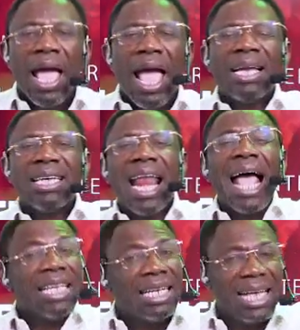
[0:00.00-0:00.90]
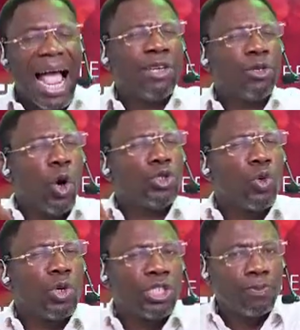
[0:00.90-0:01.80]
and that, yes, I know
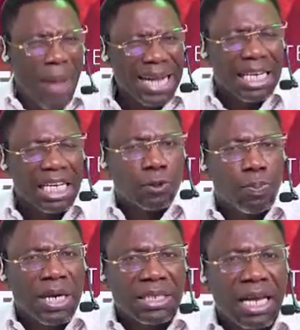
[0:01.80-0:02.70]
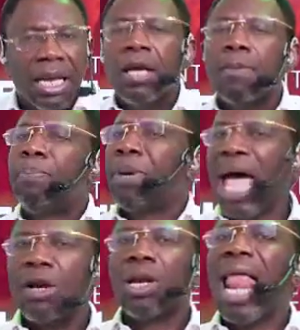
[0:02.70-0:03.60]
you respect this person, but
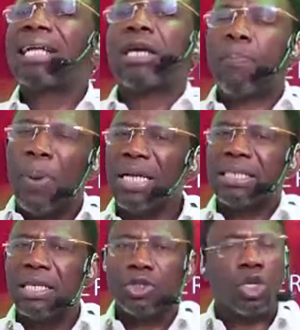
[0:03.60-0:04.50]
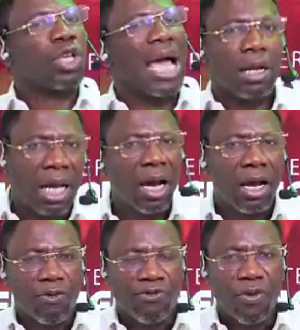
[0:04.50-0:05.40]
I don't like the person, so you got to cut
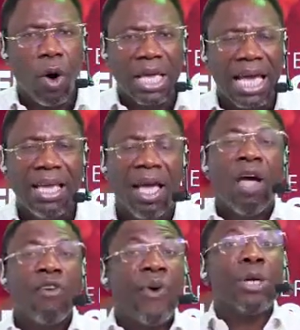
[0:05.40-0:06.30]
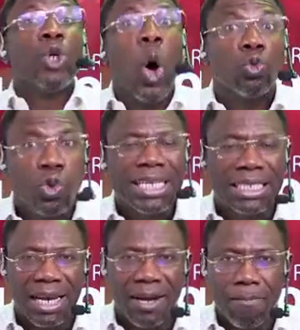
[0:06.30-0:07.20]
off, okay, for no
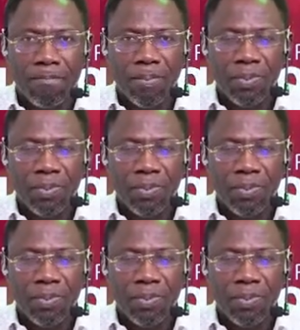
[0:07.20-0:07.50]
reason.